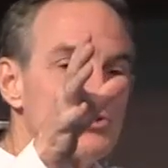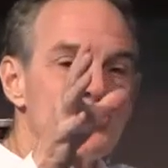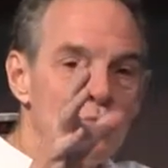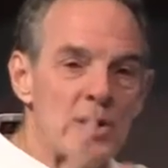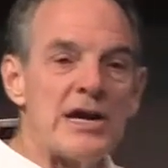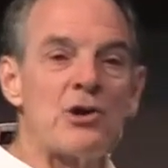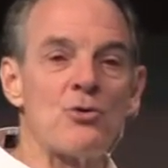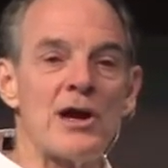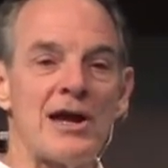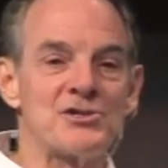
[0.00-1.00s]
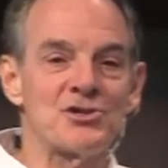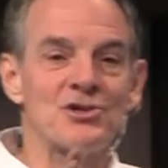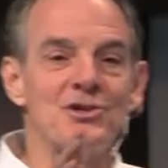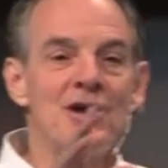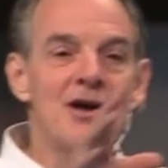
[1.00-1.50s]
his
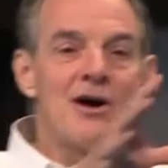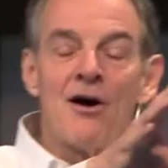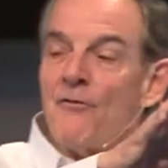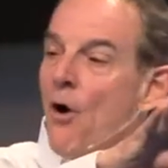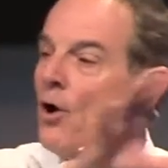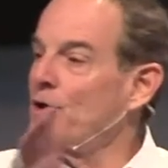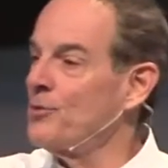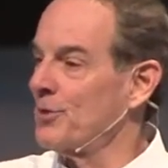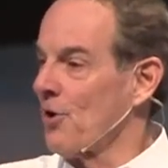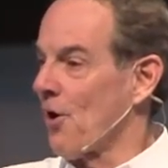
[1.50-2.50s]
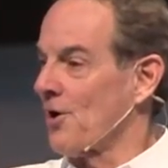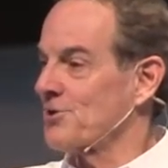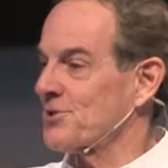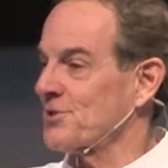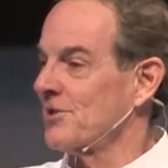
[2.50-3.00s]
recreation of all human
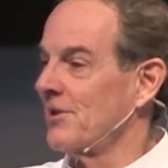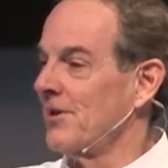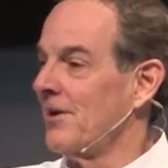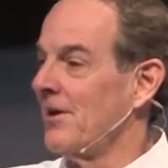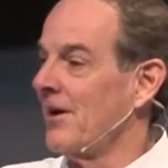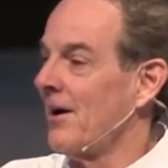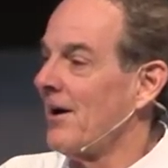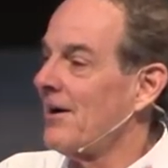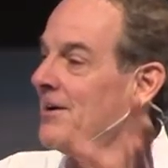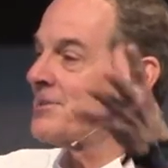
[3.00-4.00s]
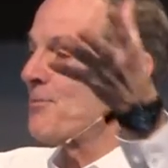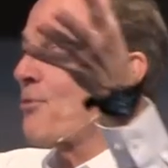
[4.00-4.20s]
hearts, uh, it's